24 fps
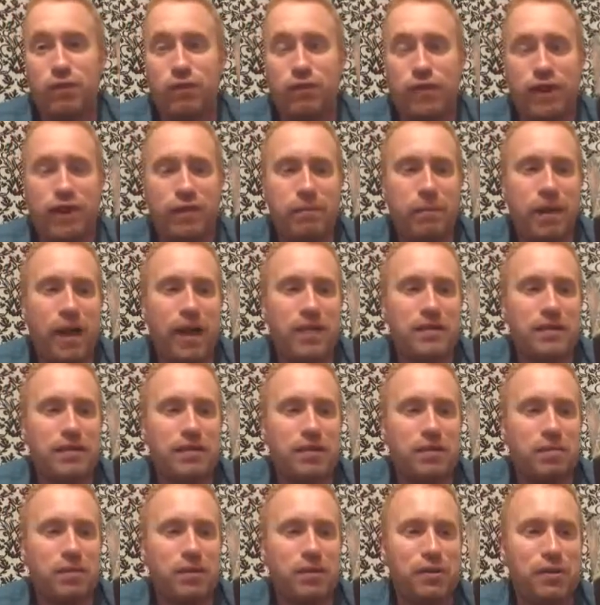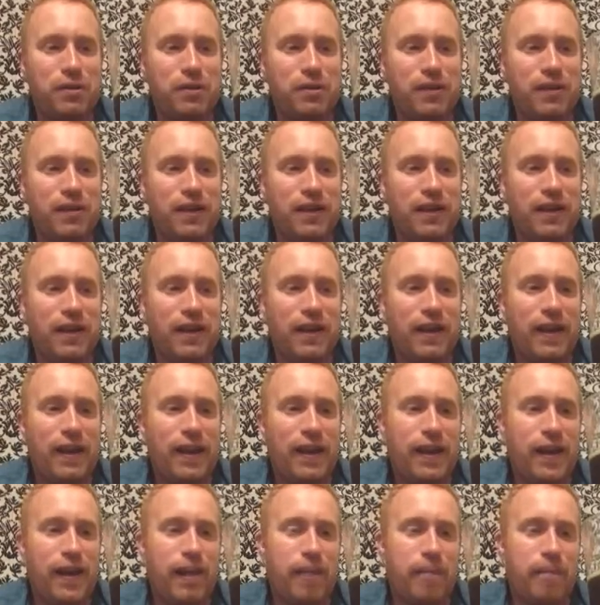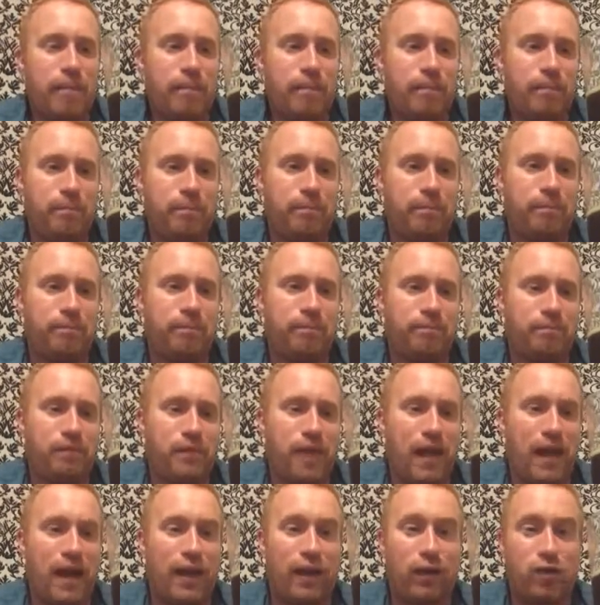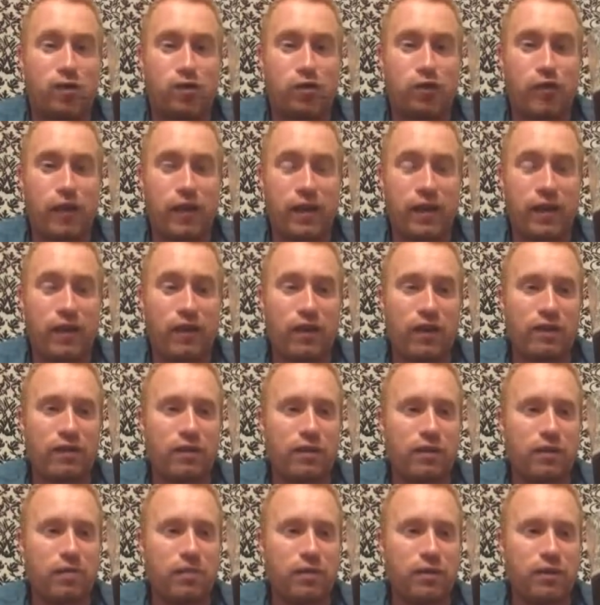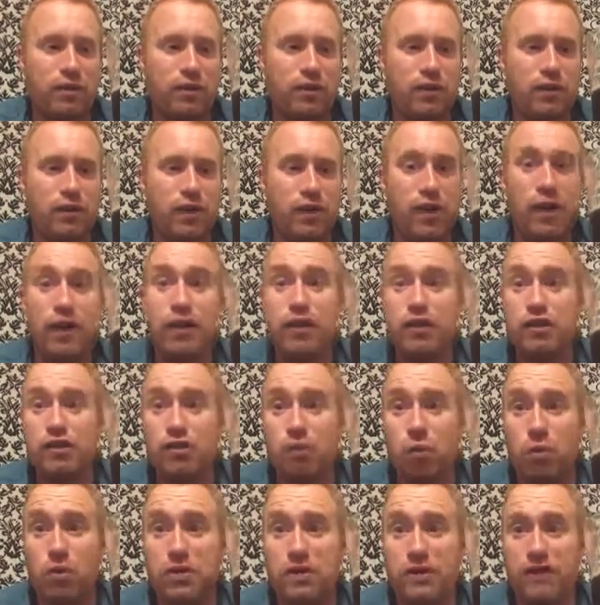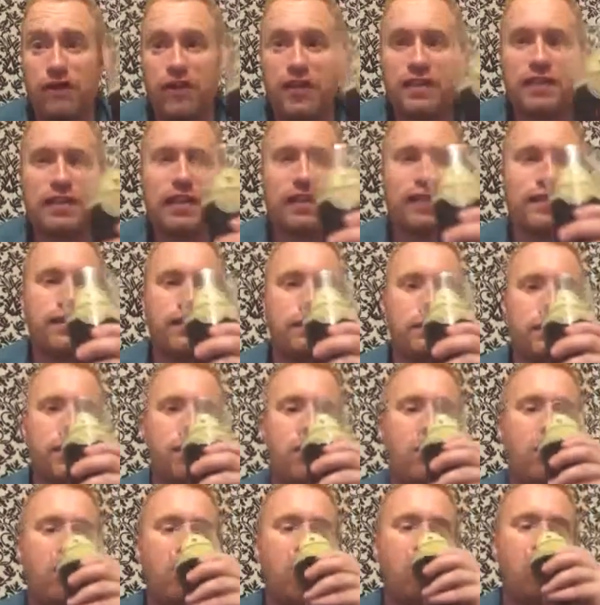very passionate about, and also very critical about. So, what's the finish like in this beer?